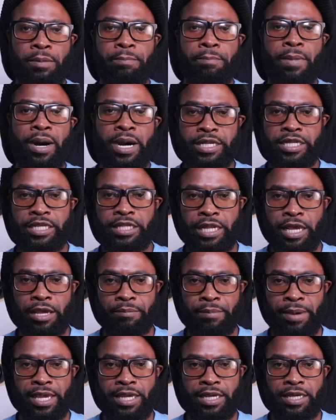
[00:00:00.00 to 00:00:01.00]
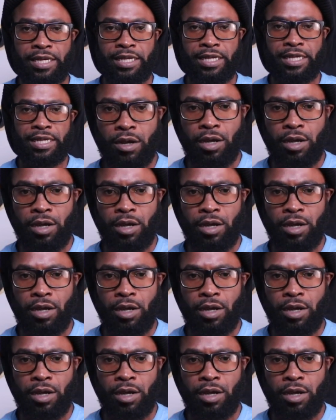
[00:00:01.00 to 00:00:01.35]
money they make.